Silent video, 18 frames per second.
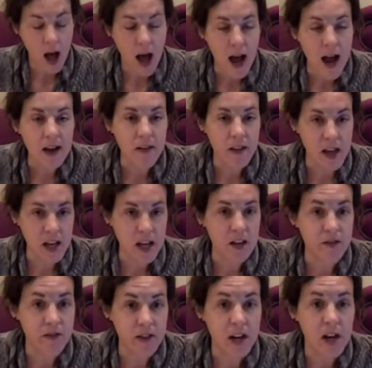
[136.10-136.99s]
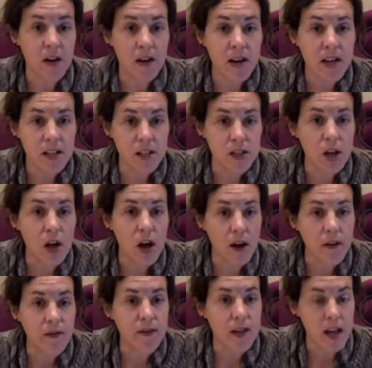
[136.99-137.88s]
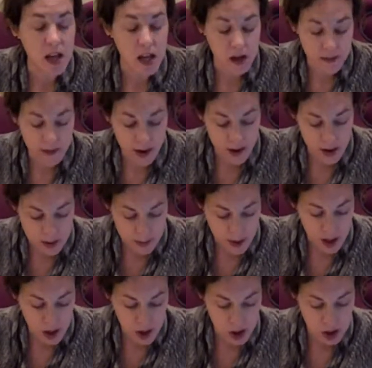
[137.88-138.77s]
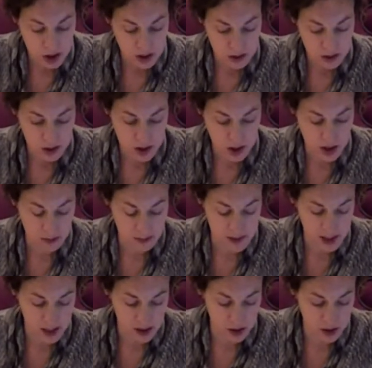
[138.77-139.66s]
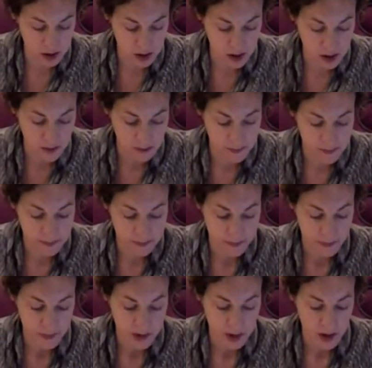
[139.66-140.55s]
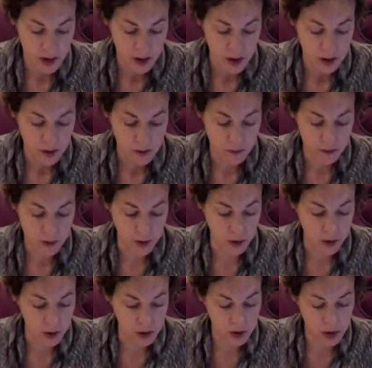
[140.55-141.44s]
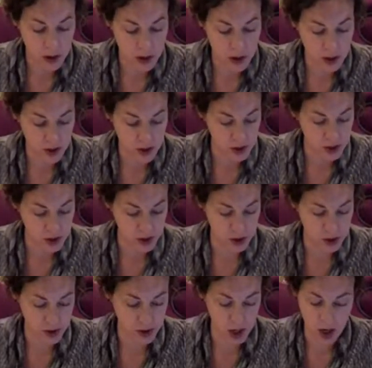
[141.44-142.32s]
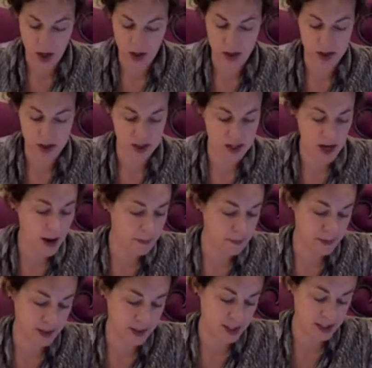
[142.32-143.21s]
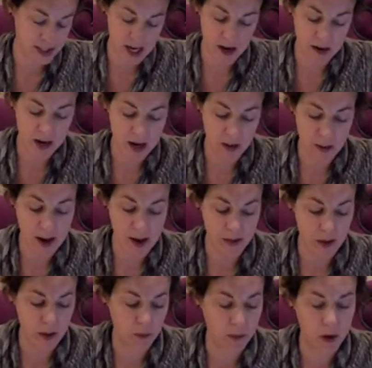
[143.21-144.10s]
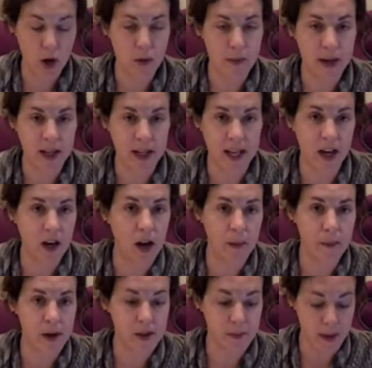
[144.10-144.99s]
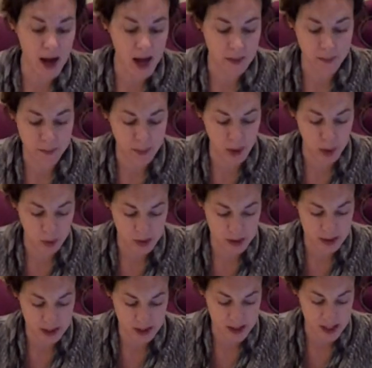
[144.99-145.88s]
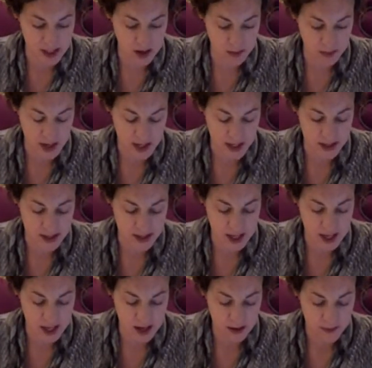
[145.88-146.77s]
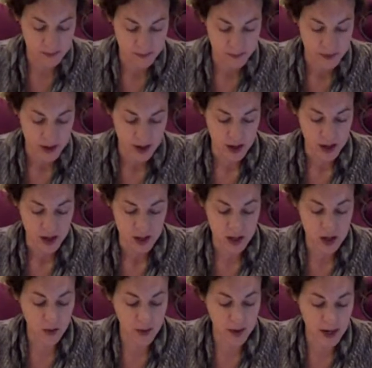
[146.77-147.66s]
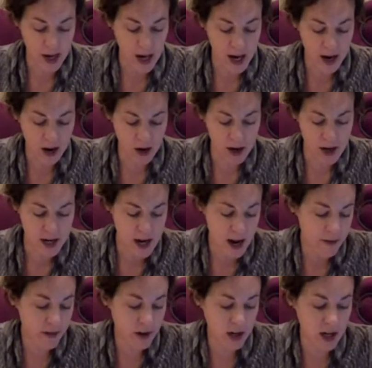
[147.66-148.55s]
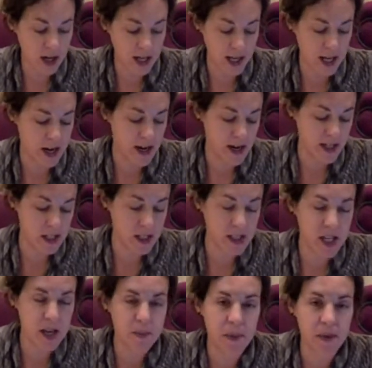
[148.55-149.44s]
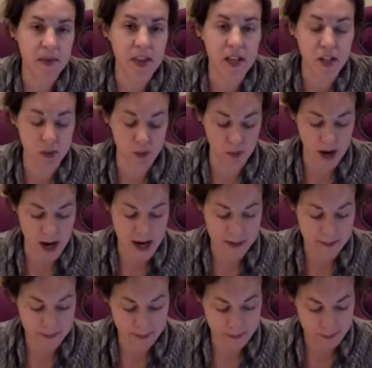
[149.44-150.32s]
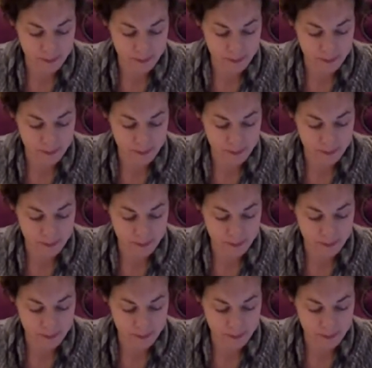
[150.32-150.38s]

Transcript: I like it very soft, thank you very much, James answered. For goodness sake, stop staring around the room and get on with my boots, the centipede said. You and I are never going to get any sleep at this rate.